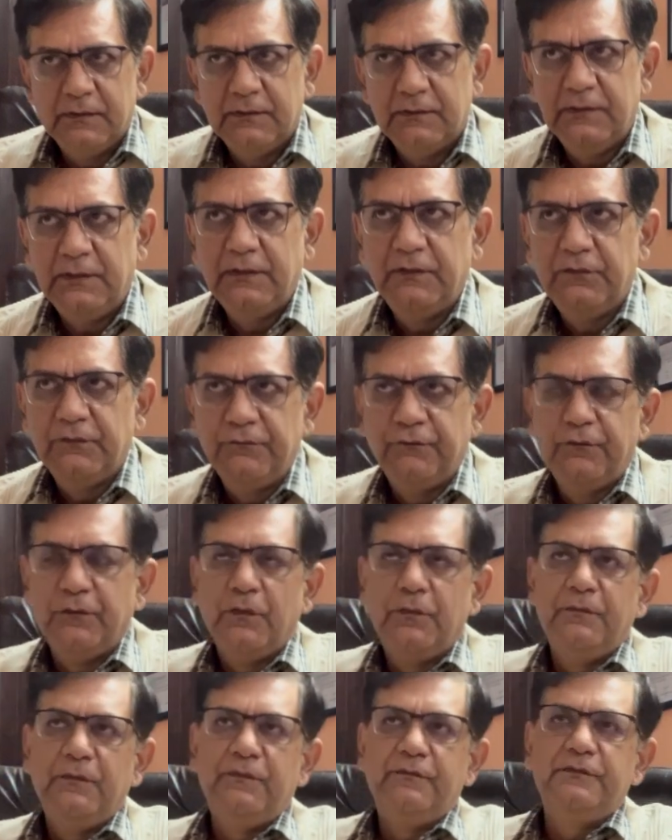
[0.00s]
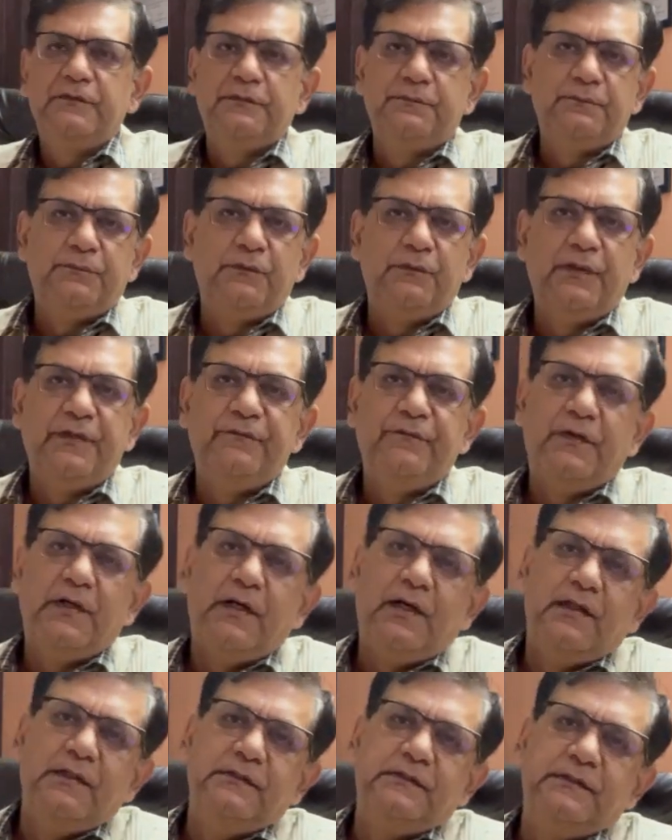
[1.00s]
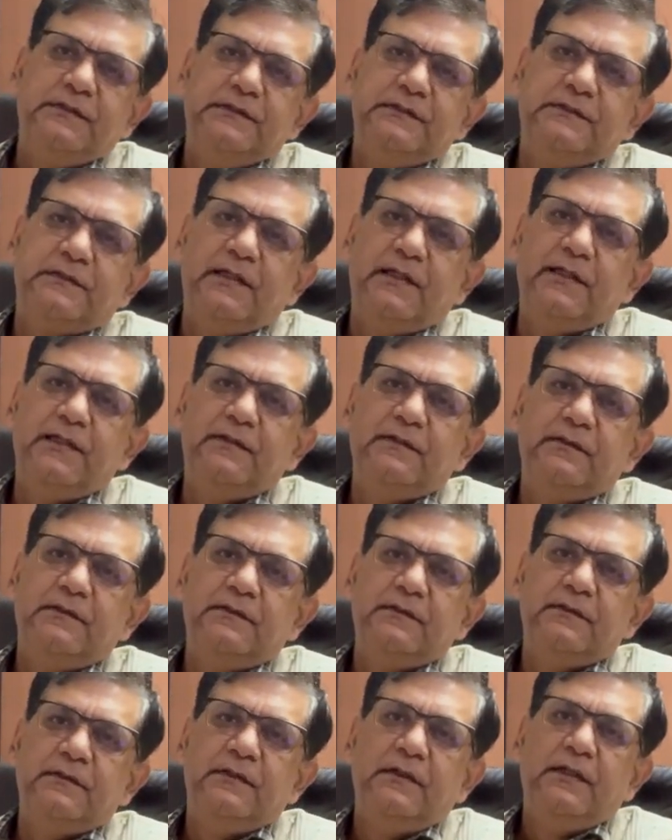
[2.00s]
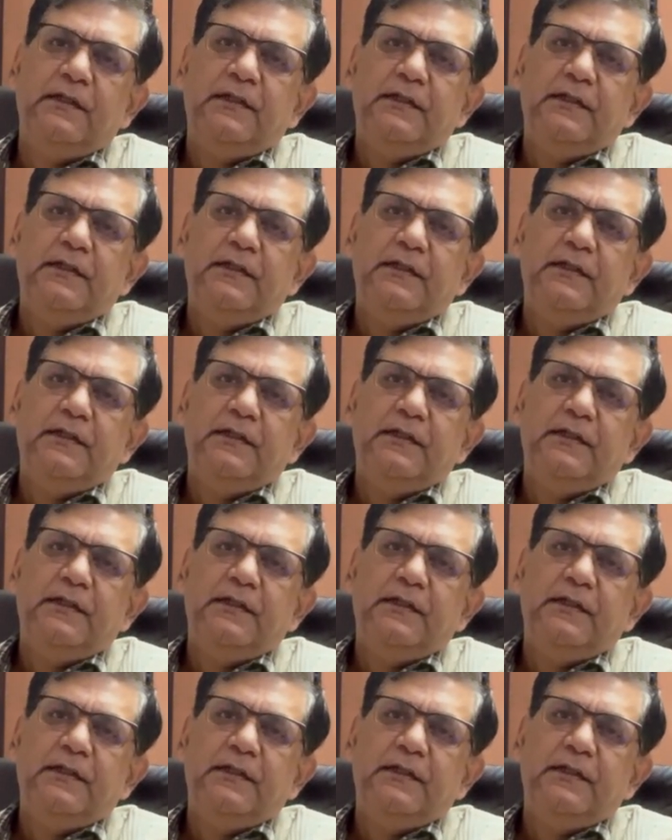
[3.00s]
in the form of supportive arteries like the